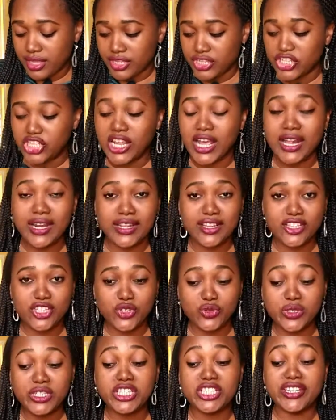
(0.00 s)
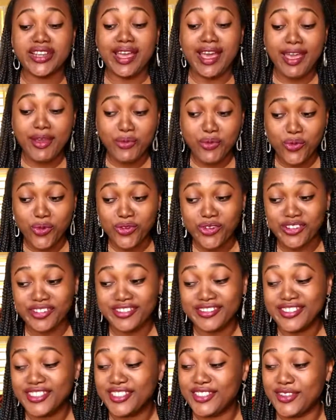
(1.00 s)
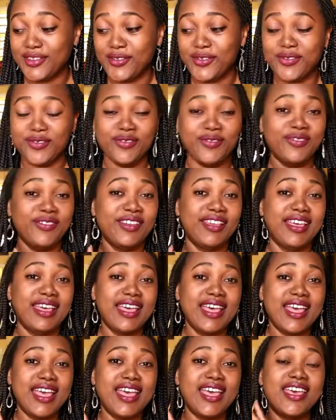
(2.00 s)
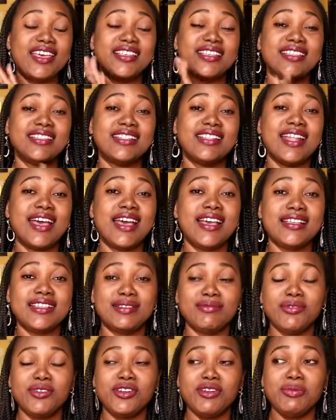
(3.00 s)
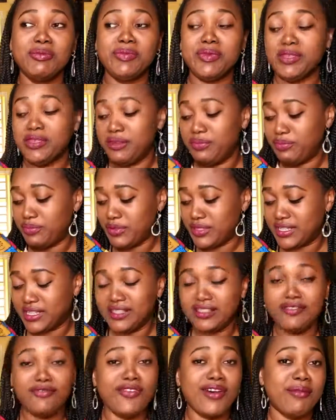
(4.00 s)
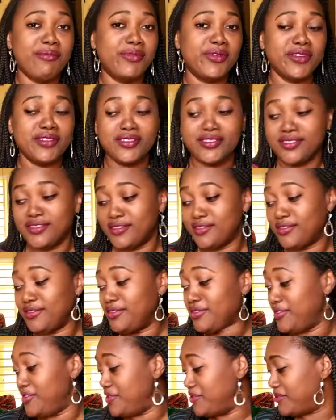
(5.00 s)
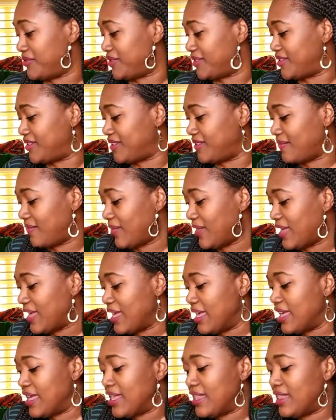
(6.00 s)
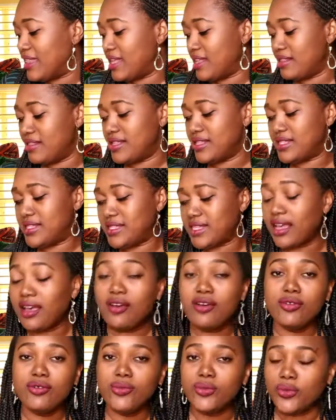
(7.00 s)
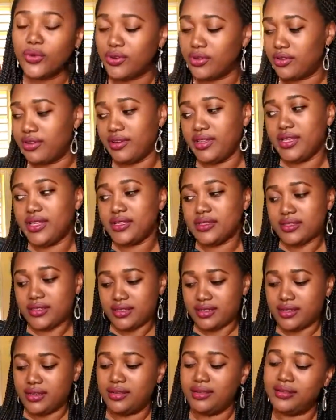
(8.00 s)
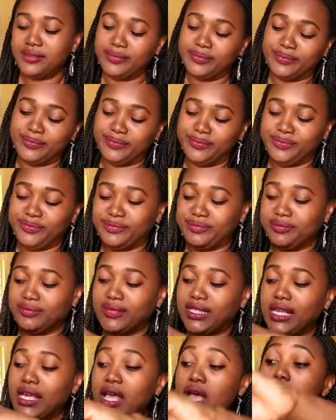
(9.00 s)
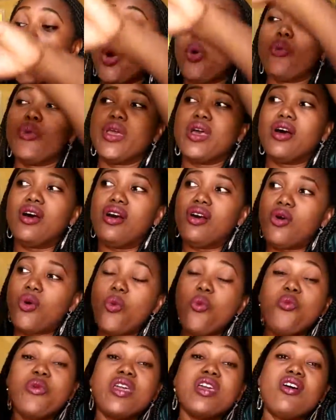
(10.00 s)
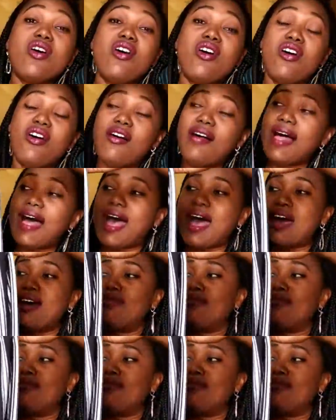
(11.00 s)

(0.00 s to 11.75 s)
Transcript: challenge which I won. So it's nice. I'm gonna be putting the fabric to good use. Then the second one is we all have